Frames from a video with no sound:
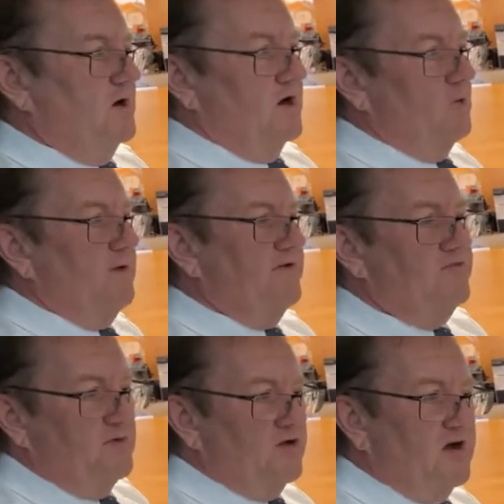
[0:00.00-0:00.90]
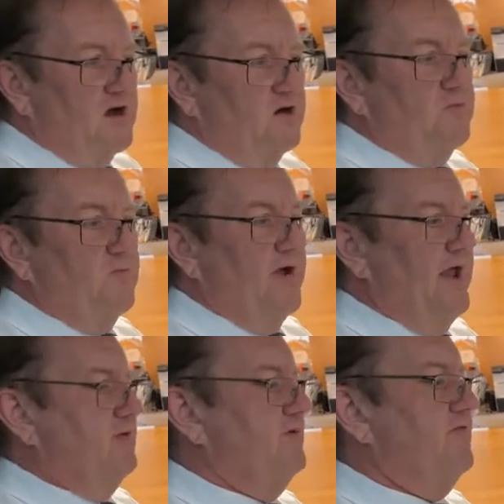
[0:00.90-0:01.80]
right from your car.
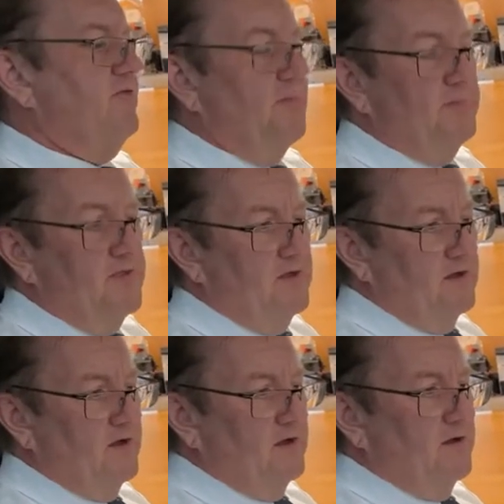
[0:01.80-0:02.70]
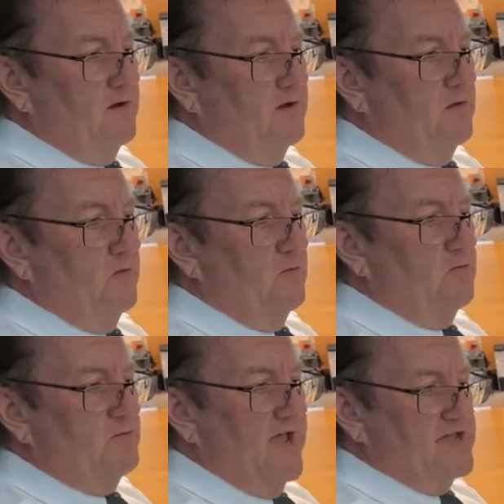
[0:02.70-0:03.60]
Anywhere from
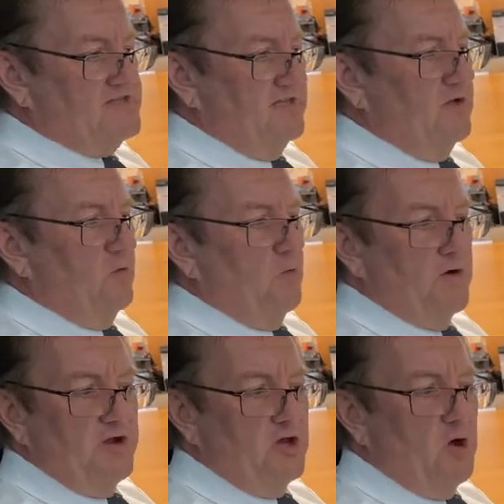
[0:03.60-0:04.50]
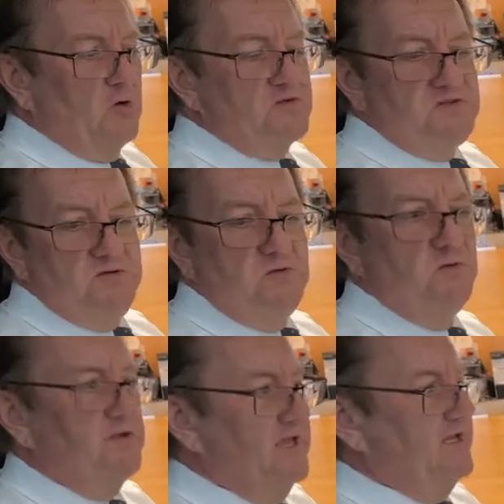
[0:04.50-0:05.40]
asking it where to go
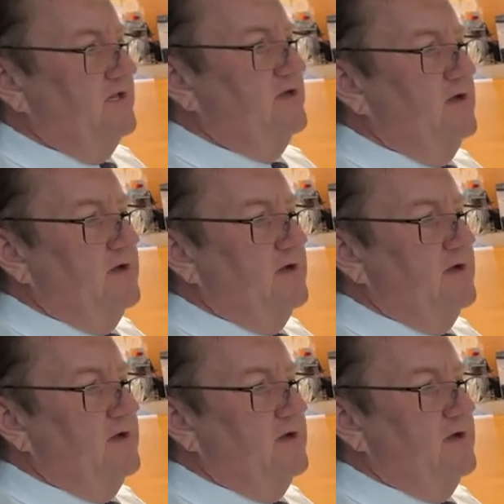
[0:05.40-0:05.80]
to getting